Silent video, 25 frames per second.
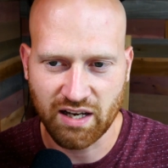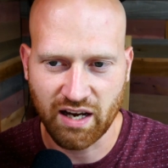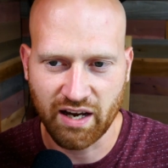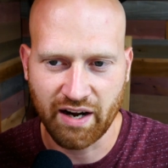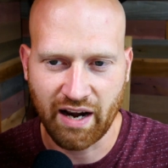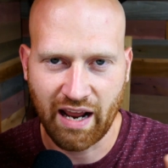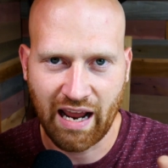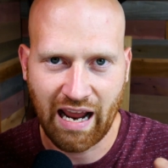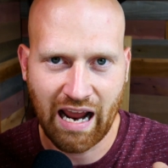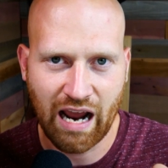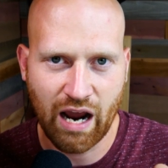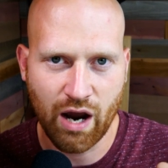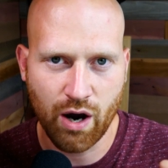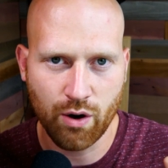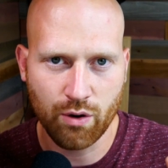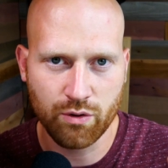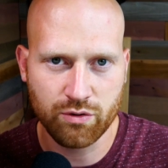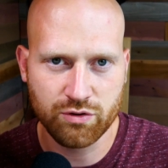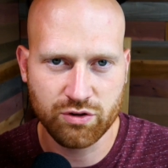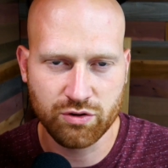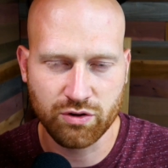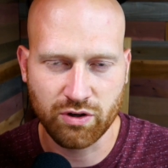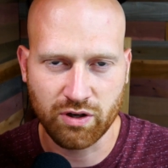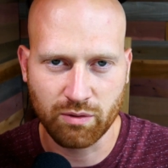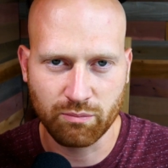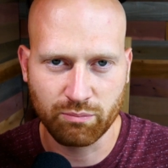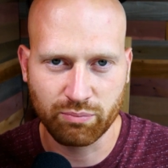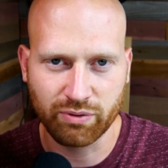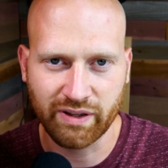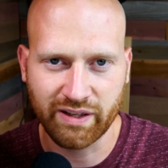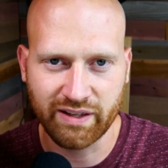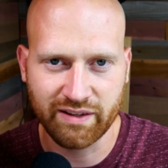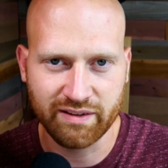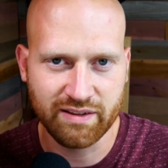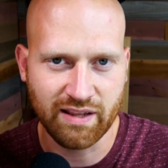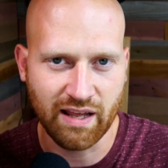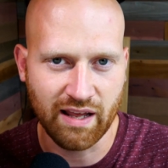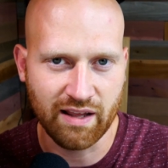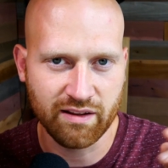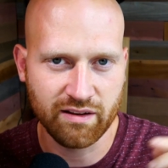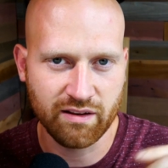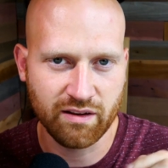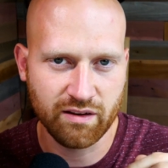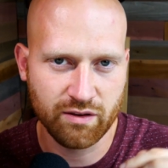on how to complete that